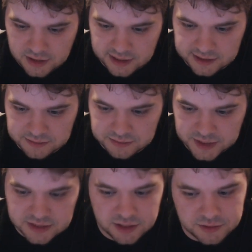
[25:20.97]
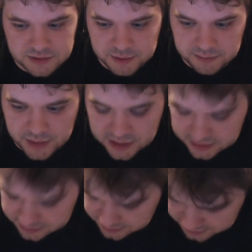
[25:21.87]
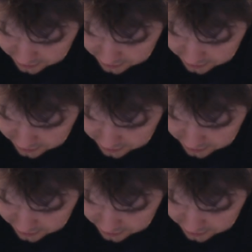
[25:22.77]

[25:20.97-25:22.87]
That's always been my theory of it.